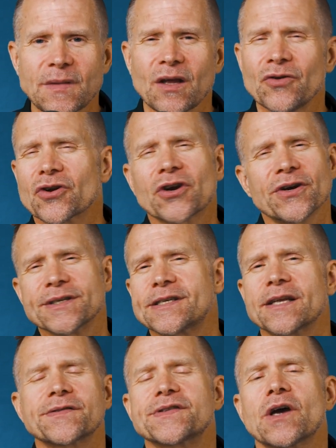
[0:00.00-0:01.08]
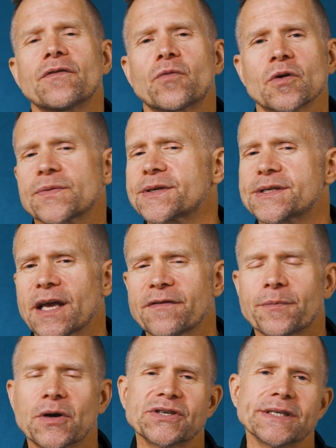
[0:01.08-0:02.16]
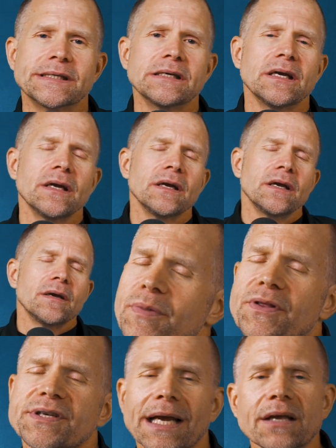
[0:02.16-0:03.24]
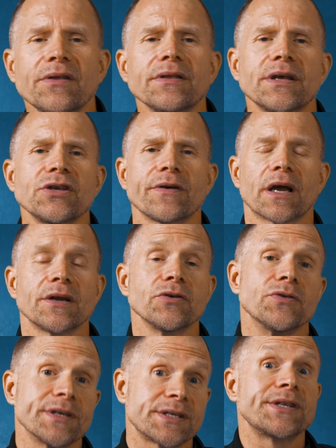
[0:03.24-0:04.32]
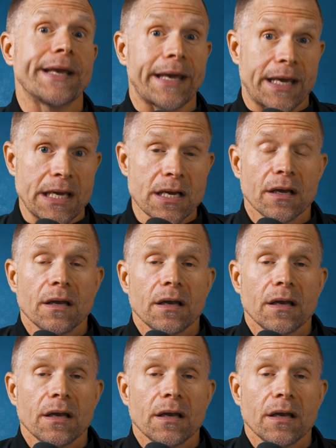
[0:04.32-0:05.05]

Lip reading: your current sense of self-worth with a safe person. But the second thing that you got to do, and this is the E,